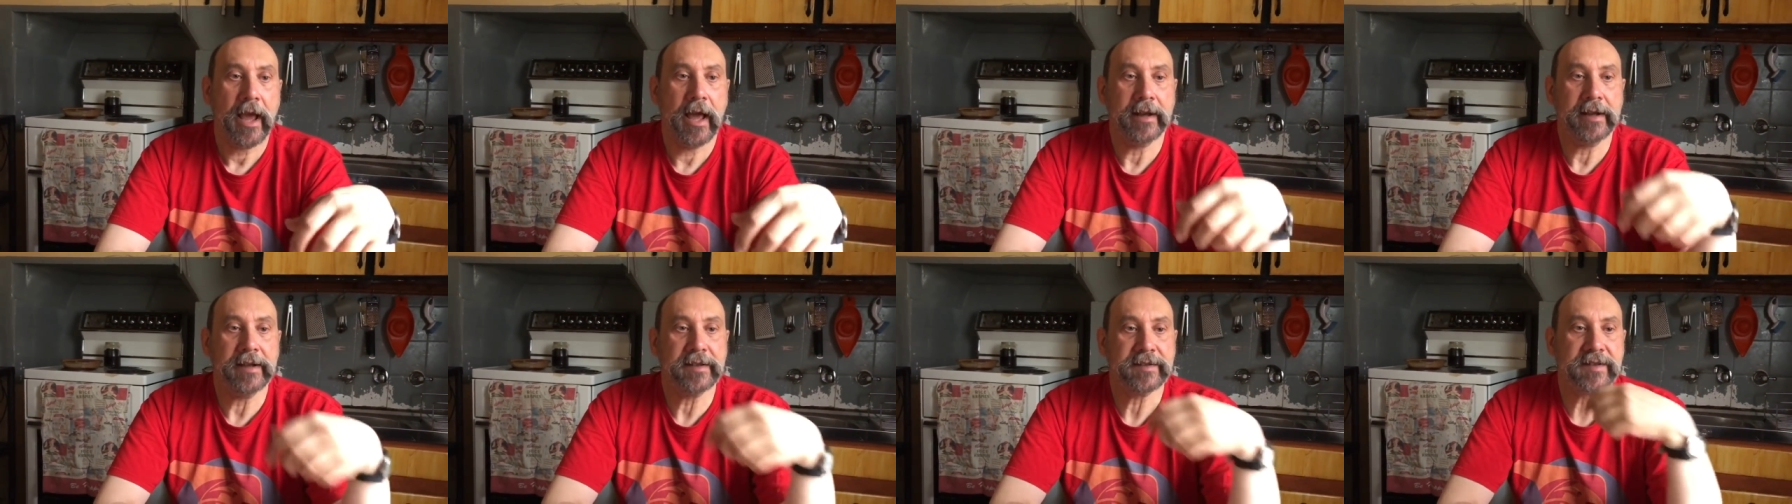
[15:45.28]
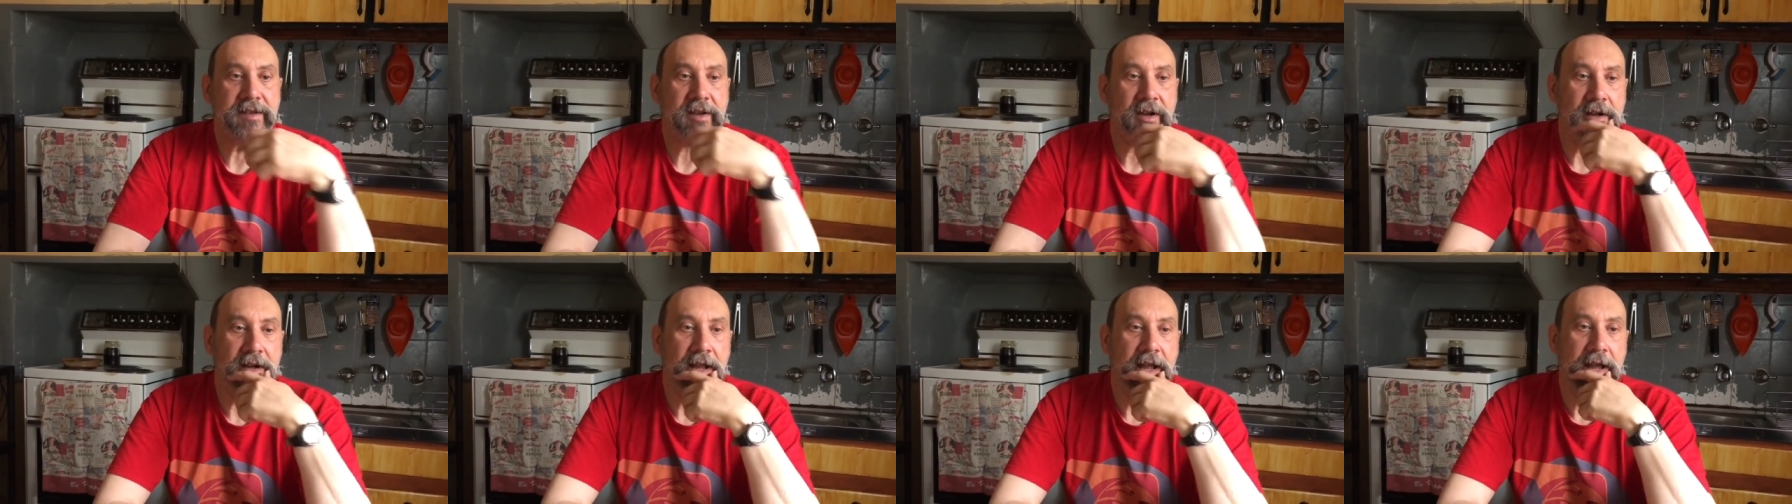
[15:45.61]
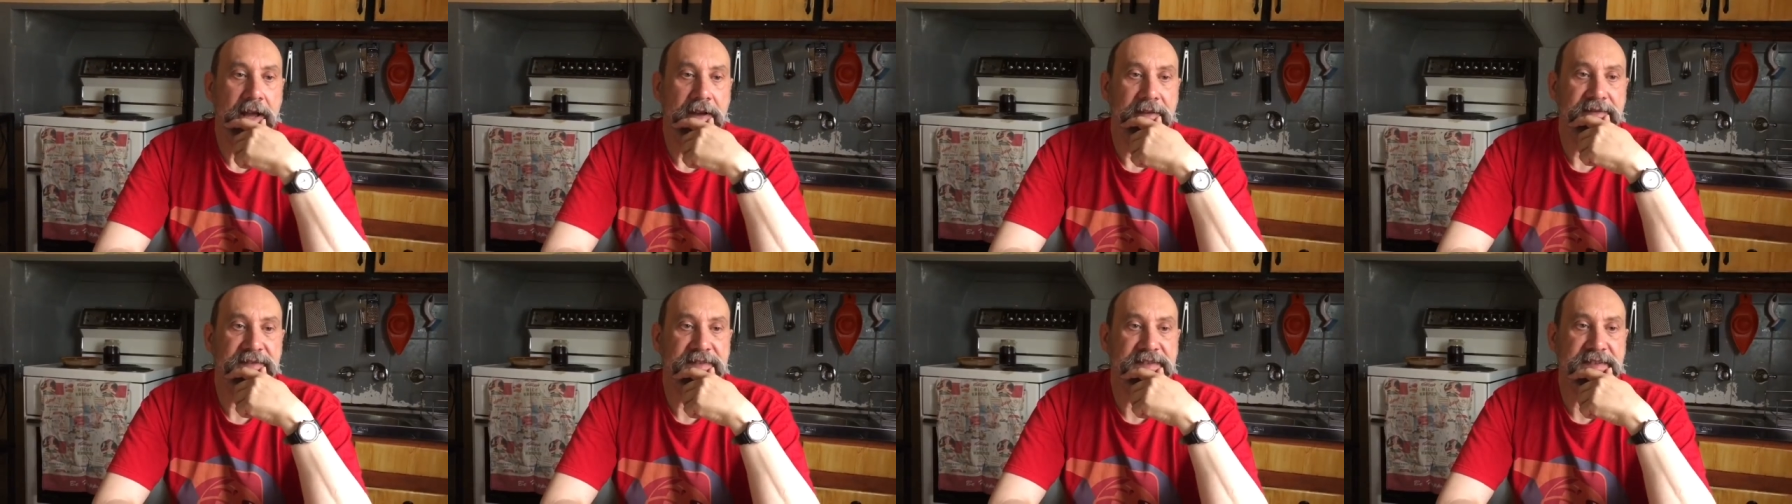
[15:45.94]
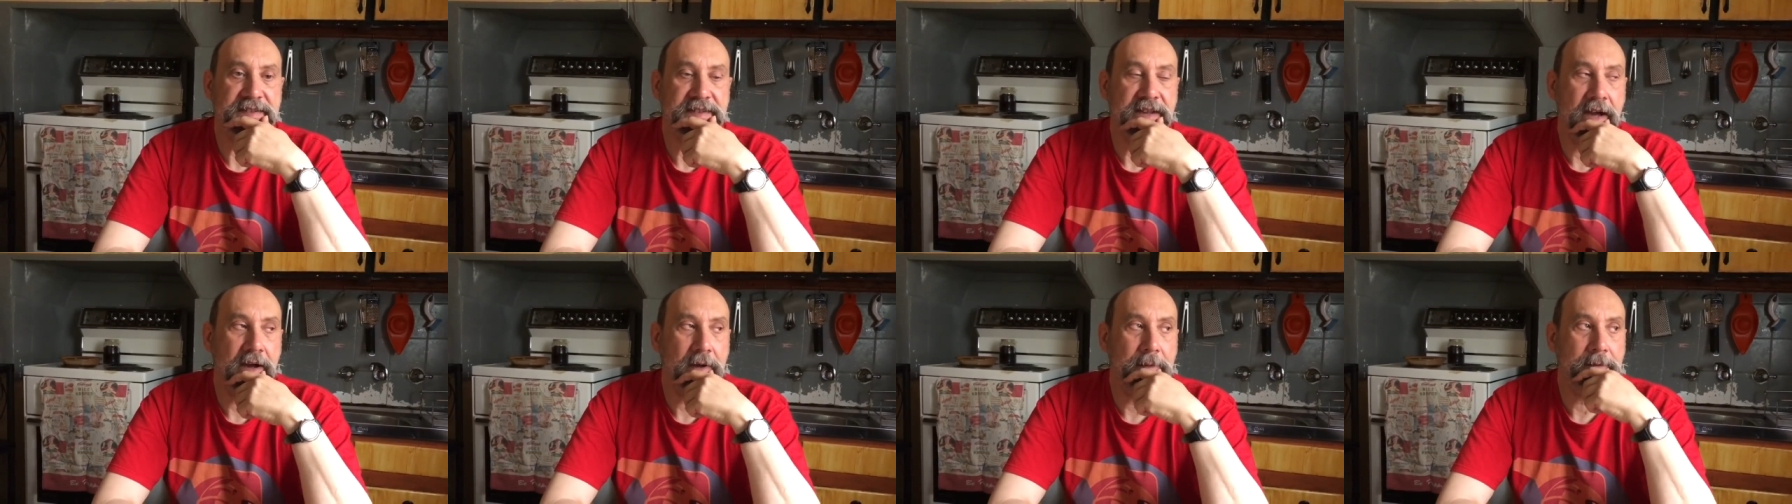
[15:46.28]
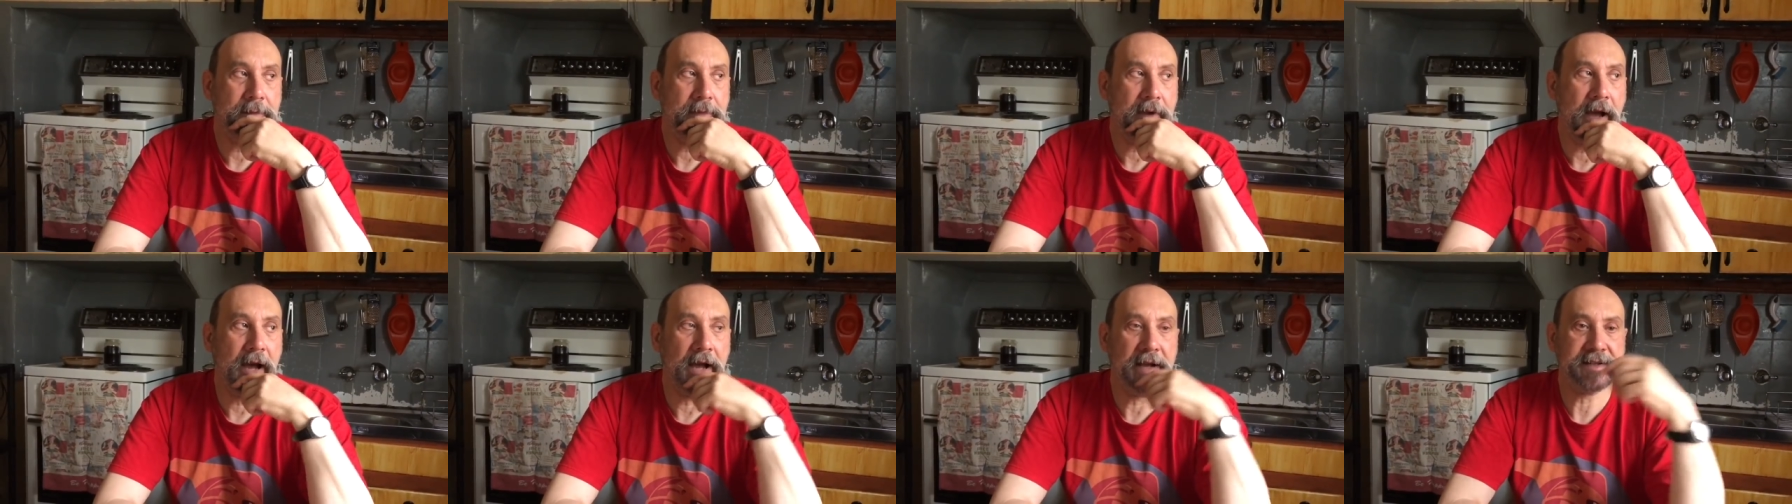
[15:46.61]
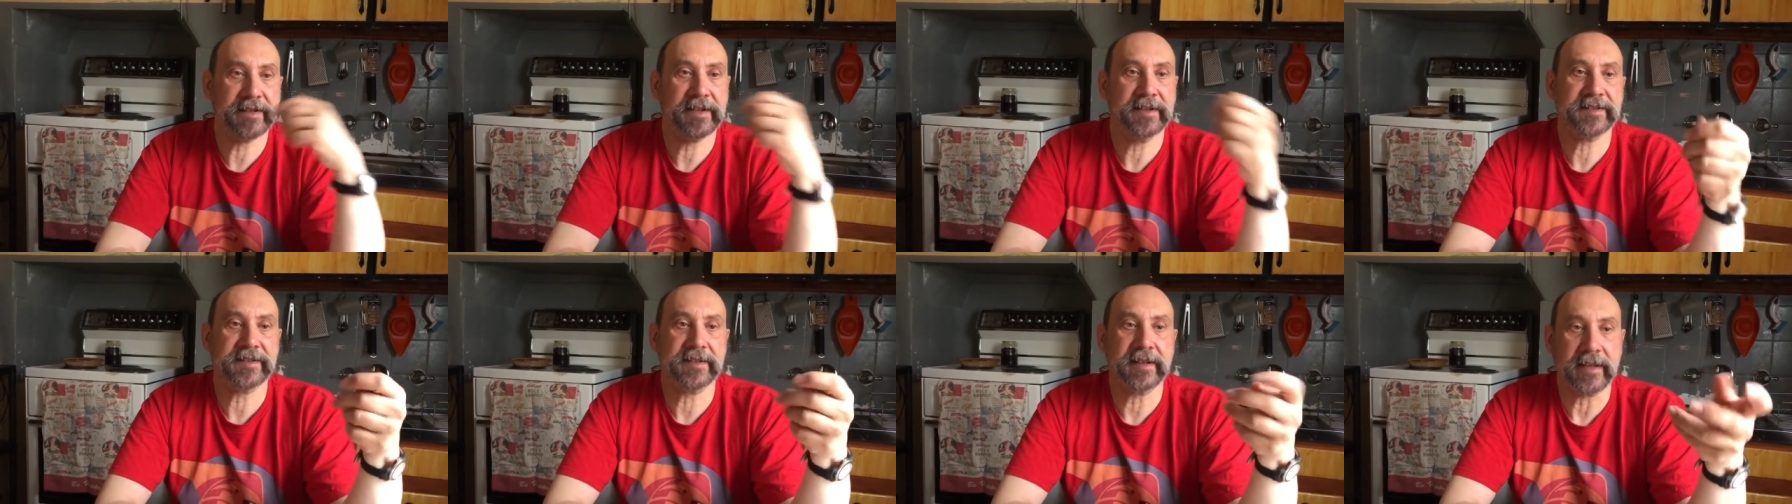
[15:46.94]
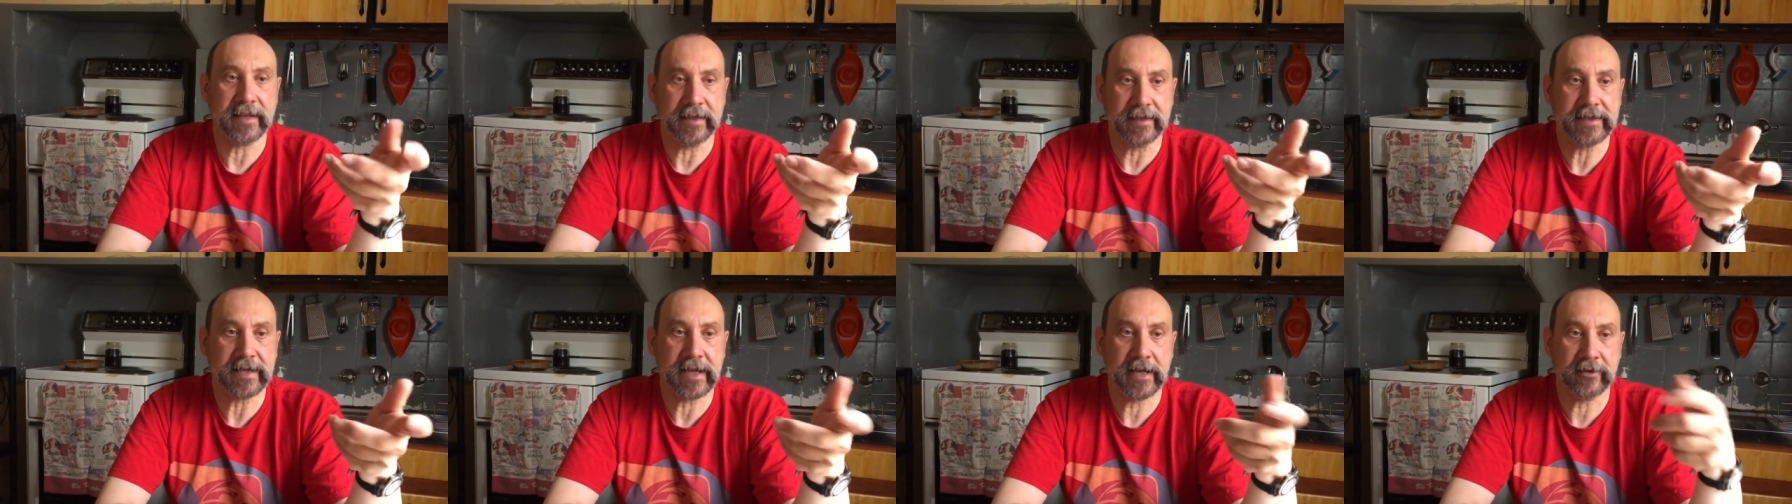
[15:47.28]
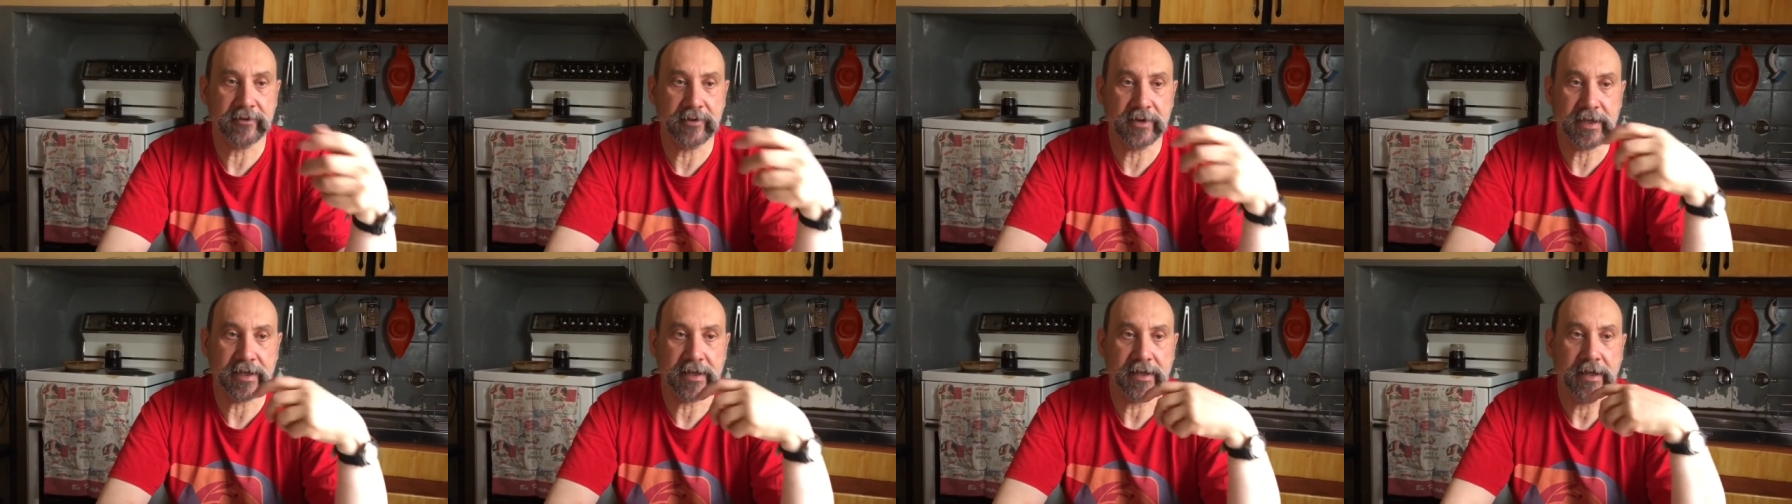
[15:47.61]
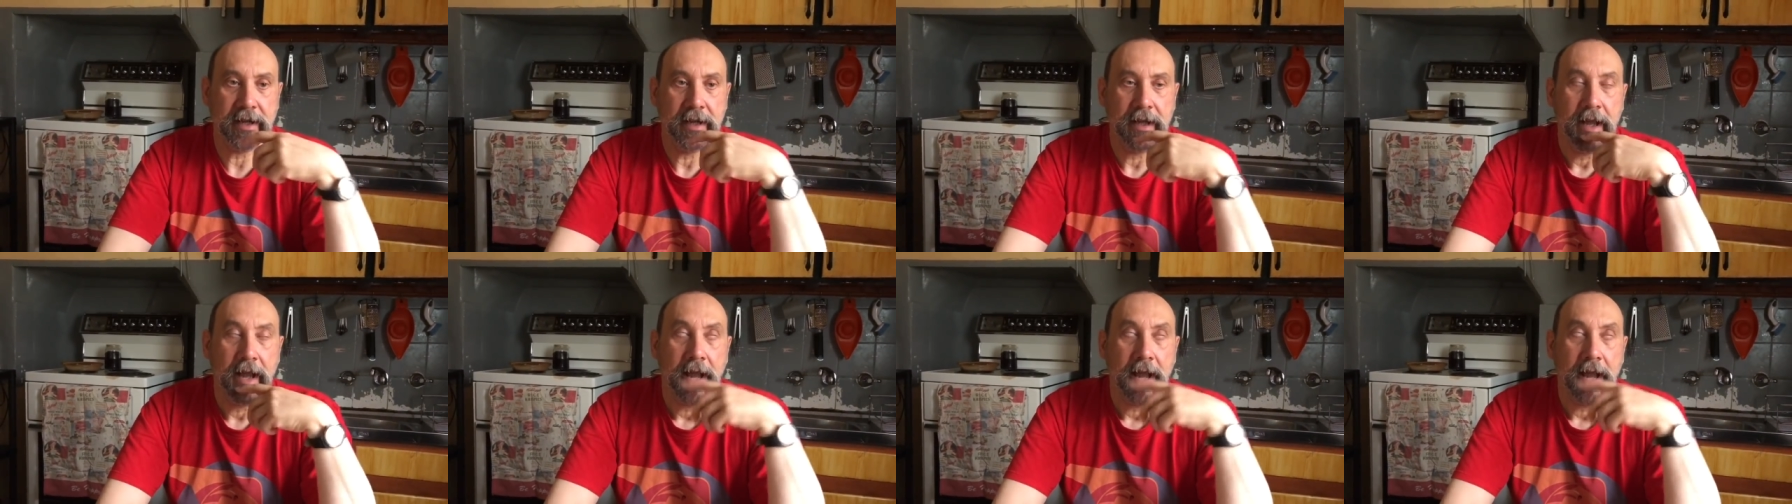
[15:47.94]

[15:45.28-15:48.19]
And it's got to have some artistic integrity.